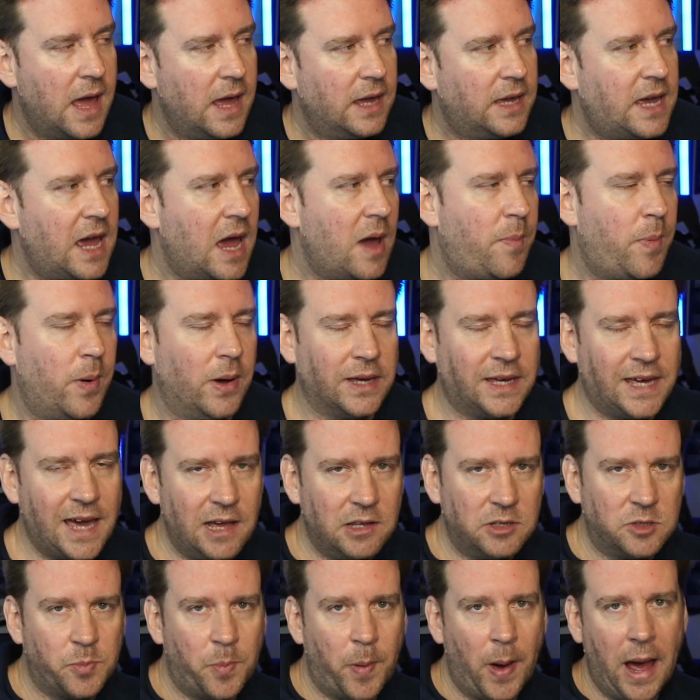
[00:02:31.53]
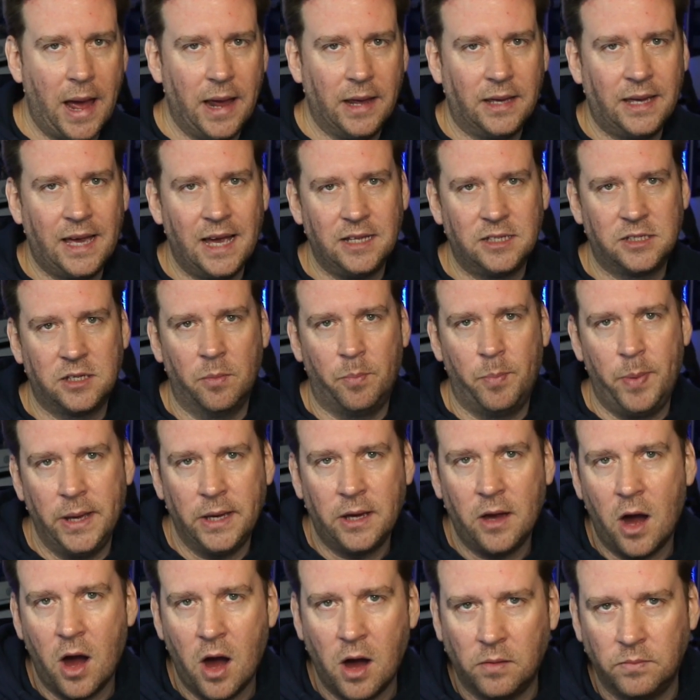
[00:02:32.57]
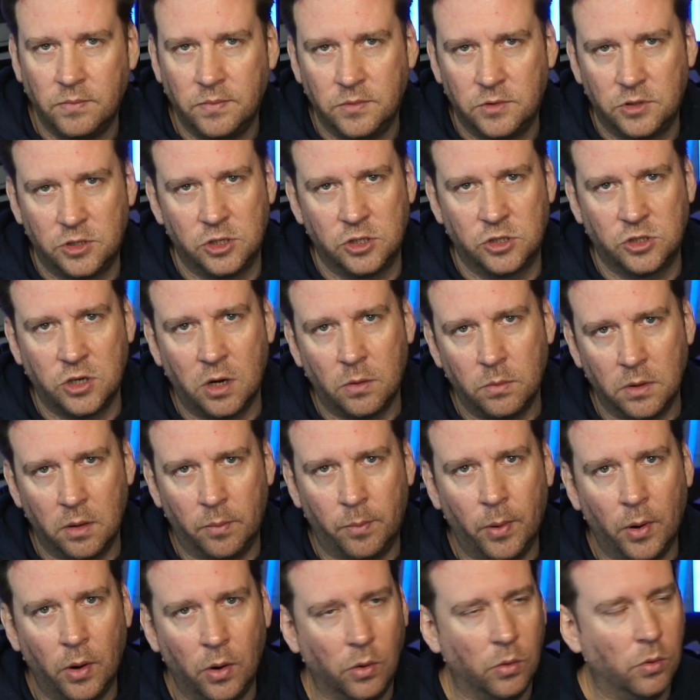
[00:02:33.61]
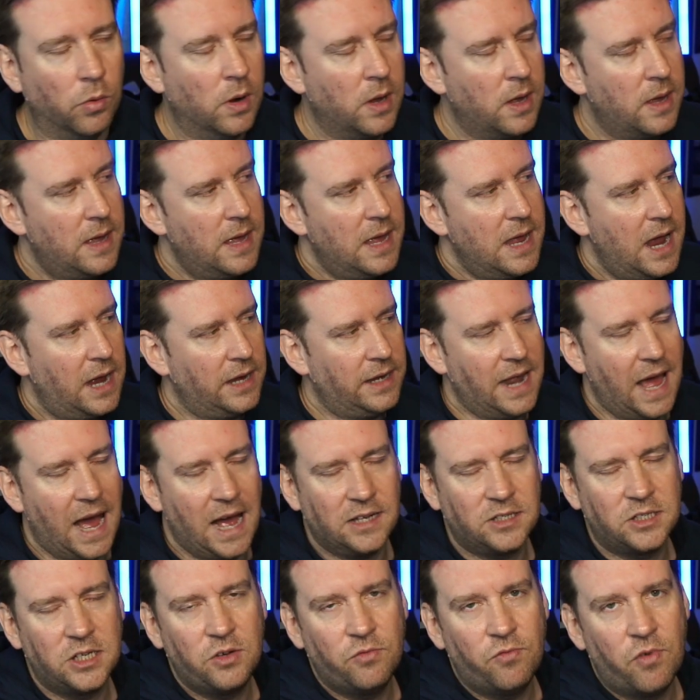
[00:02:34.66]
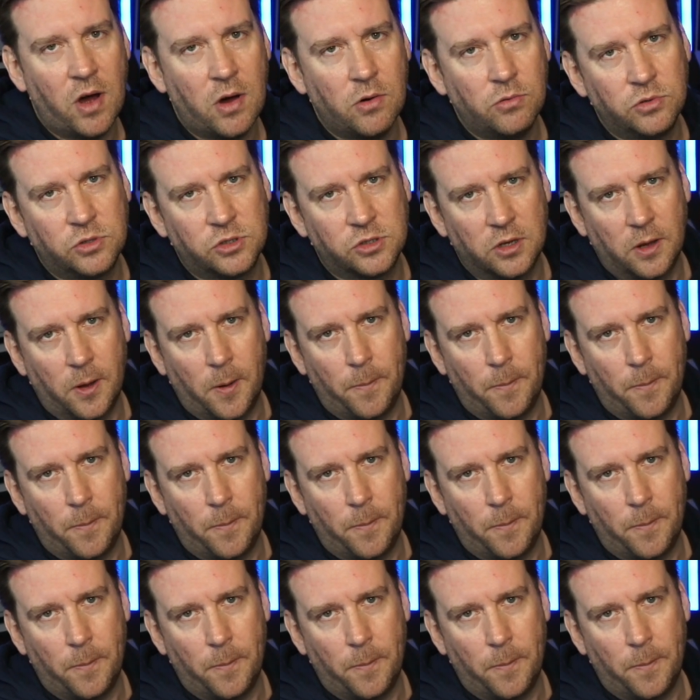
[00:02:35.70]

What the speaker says: Kepa gets back, gets a big arm to stop the ball. And as he rolls